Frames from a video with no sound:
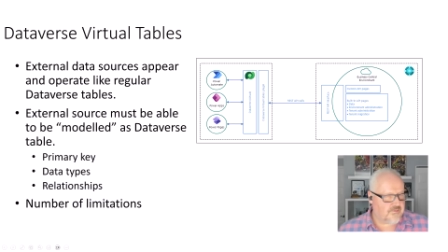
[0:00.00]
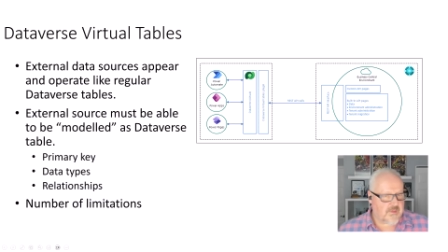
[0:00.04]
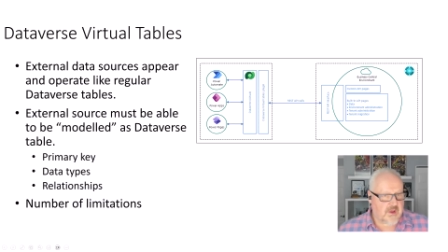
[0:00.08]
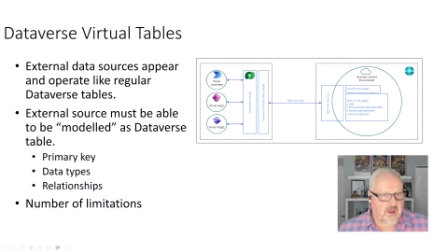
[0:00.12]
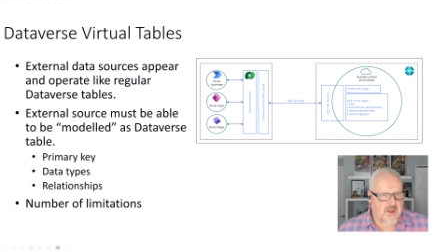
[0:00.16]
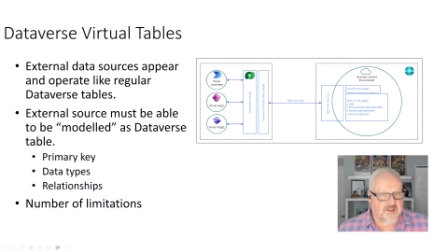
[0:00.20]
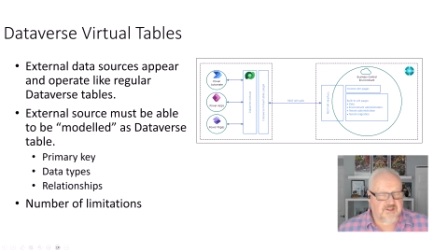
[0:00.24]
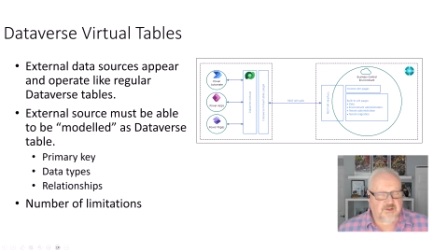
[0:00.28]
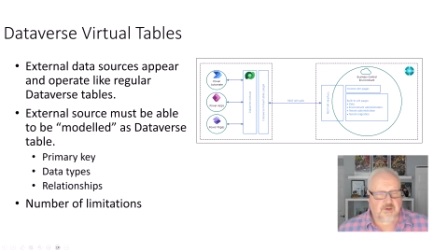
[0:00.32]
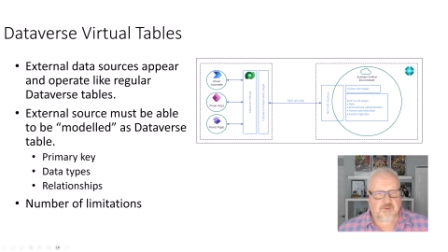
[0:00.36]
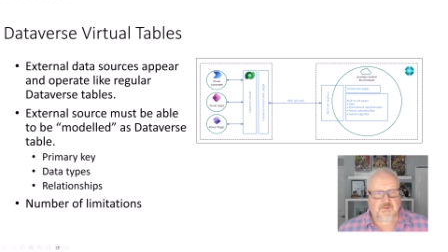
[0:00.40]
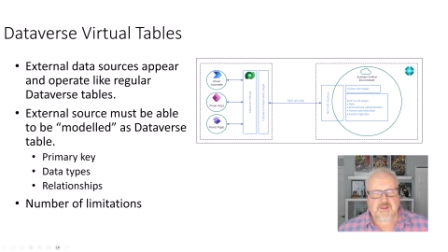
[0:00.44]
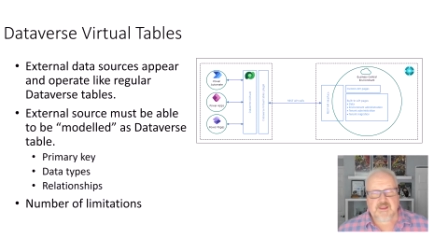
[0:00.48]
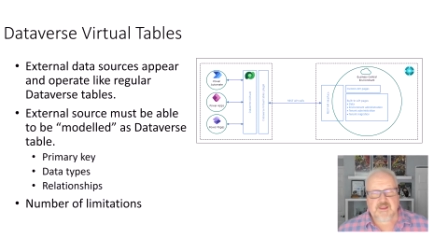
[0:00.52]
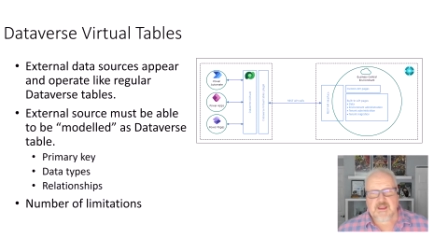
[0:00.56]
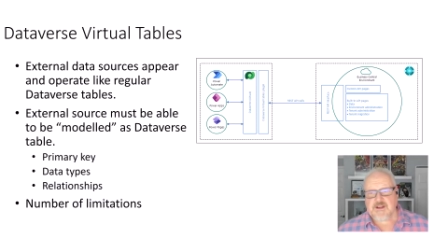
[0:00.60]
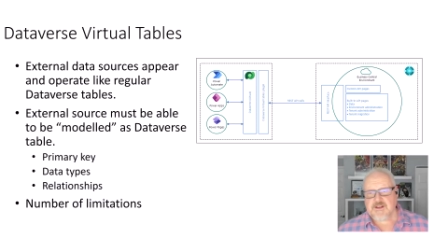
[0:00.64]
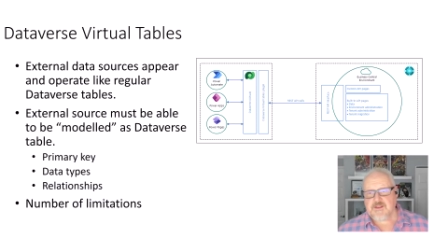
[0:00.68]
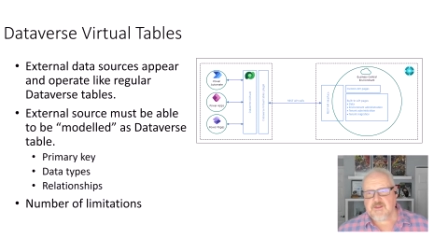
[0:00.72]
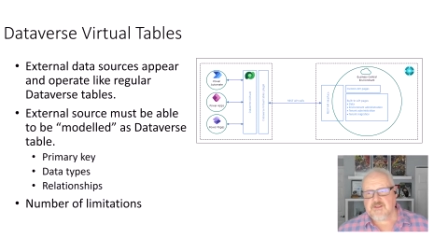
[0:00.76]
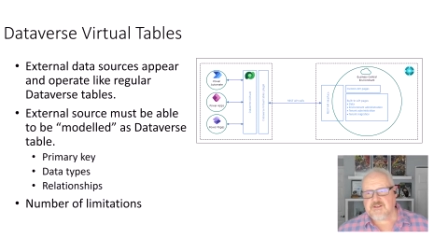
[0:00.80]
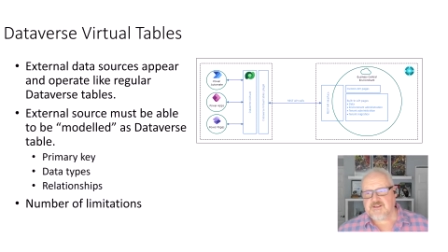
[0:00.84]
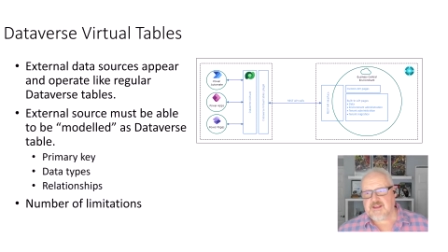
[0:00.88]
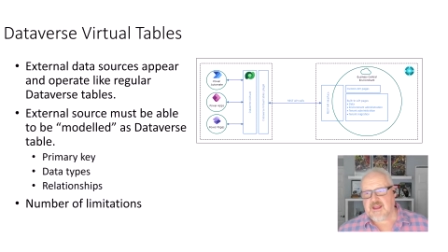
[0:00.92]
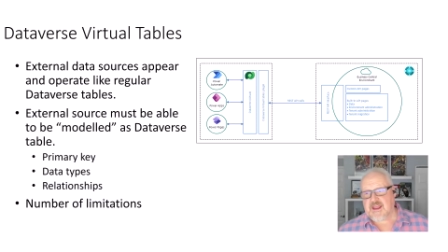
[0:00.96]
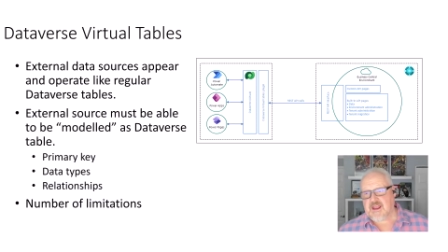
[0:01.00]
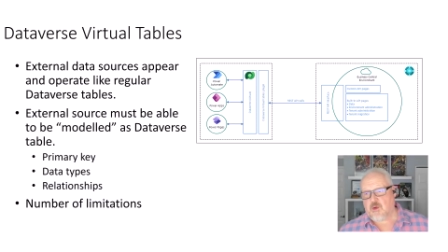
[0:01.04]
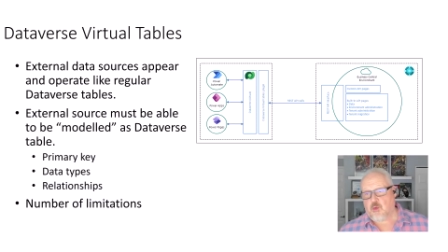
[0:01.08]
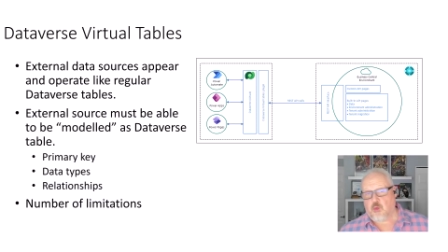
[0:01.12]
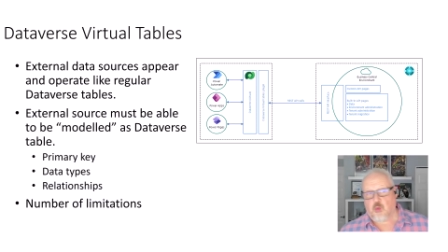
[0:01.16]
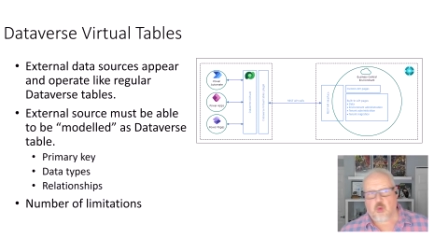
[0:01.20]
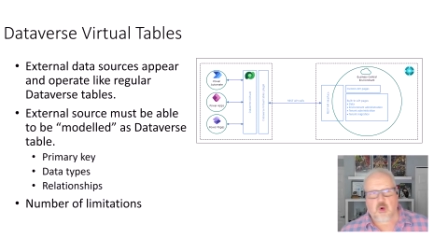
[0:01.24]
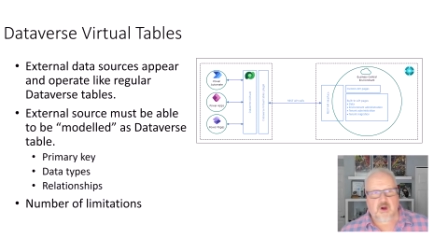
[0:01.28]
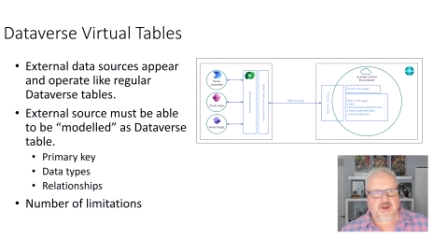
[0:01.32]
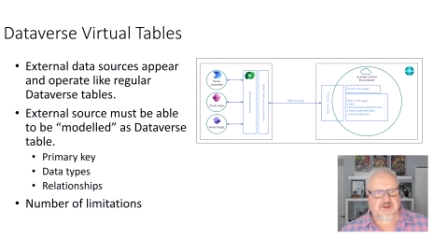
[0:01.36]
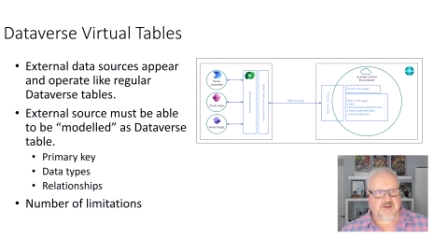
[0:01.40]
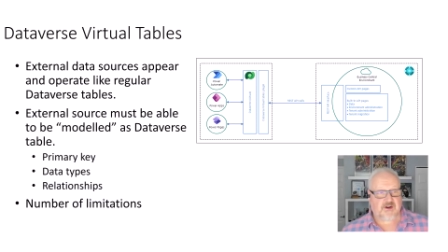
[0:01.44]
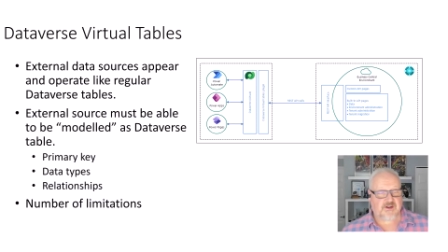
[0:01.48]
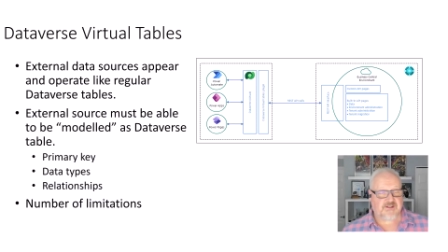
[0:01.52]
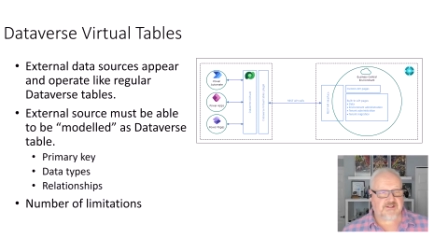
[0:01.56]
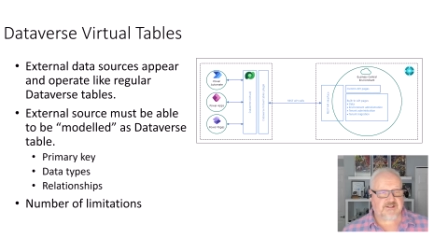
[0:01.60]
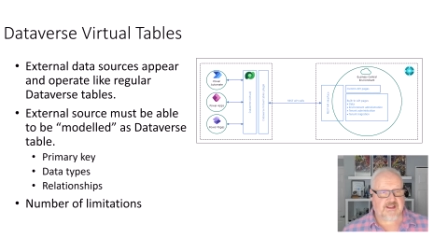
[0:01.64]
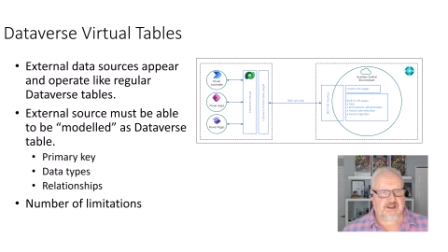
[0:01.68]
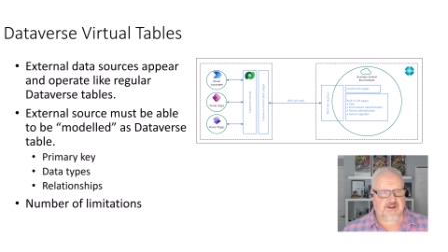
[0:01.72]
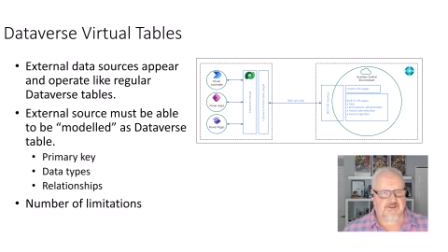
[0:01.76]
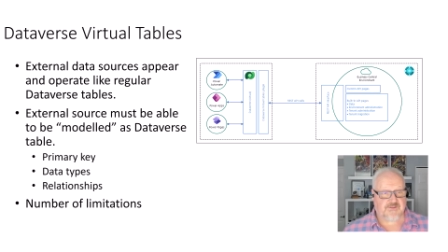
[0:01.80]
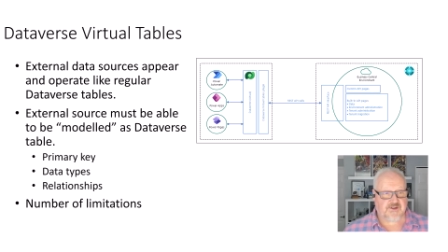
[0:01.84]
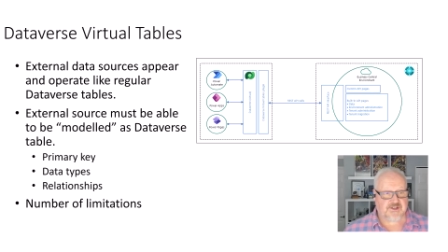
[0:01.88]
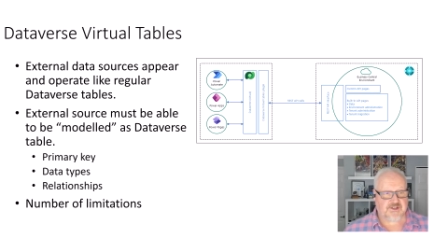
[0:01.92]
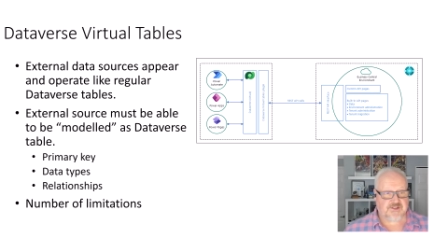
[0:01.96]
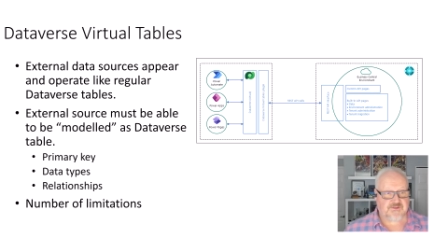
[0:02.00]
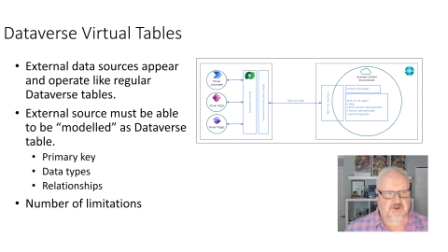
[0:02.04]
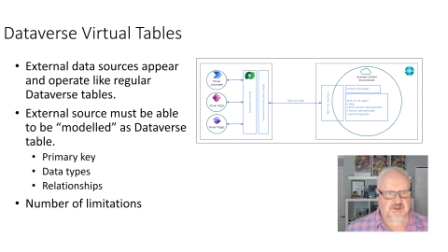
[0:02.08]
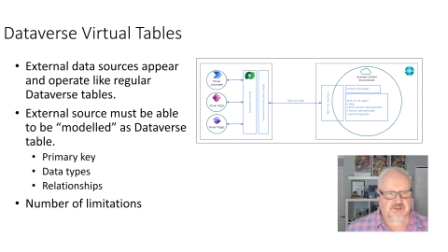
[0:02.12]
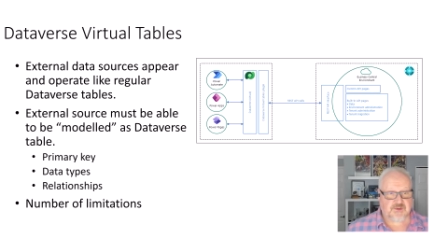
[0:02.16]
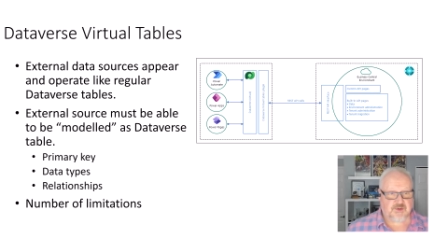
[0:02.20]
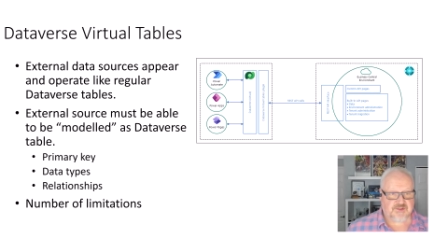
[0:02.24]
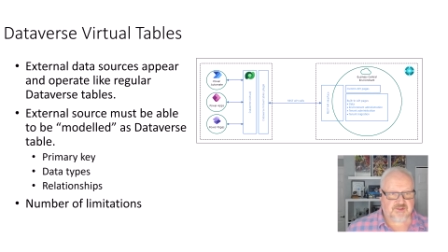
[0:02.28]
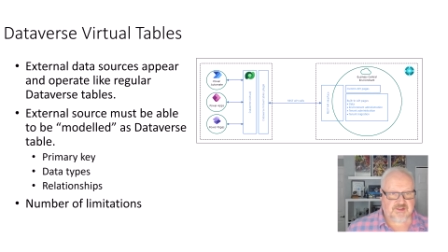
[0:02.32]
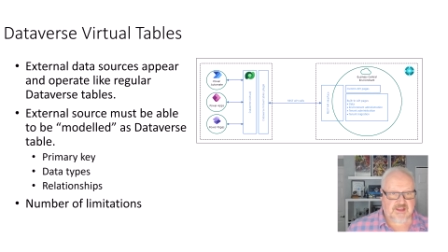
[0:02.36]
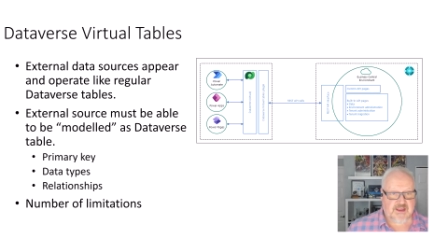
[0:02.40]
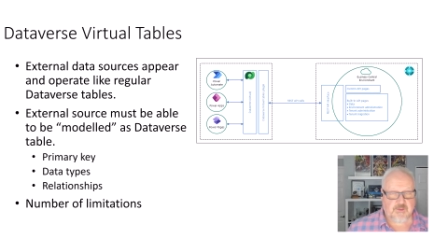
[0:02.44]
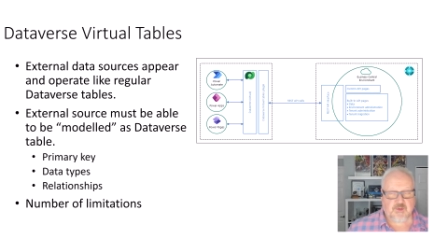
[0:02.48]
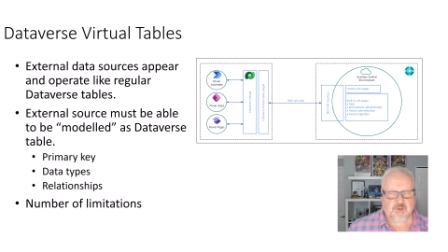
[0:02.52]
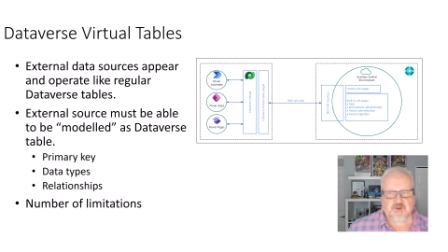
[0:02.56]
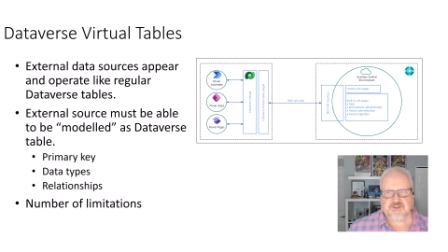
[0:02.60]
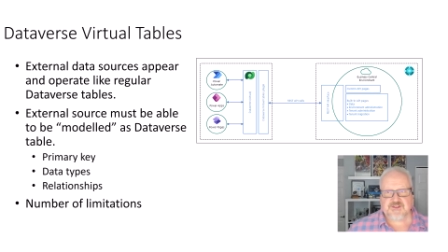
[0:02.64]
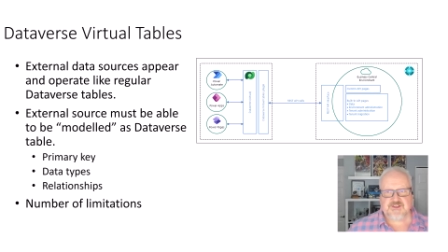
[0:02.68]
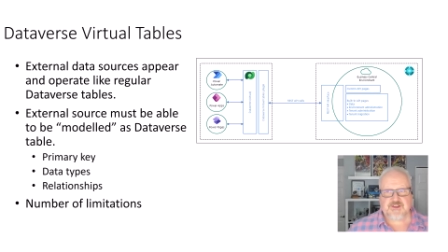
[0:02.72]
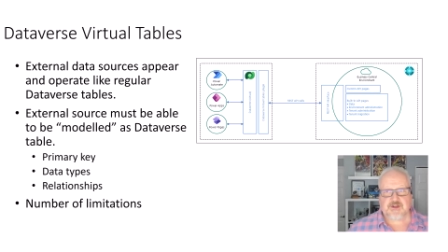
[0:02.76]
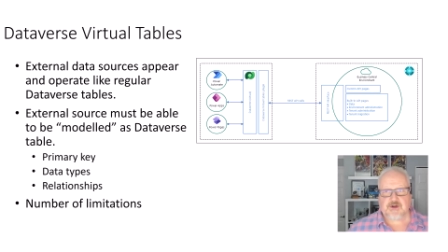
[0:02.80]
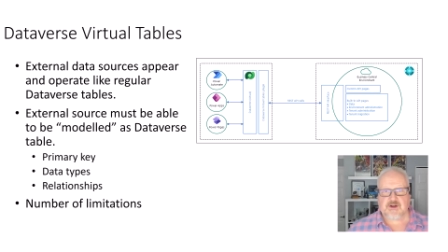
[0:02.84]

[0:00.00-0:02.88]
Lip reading: So at the end of the day, what are Dataverse virtual tables?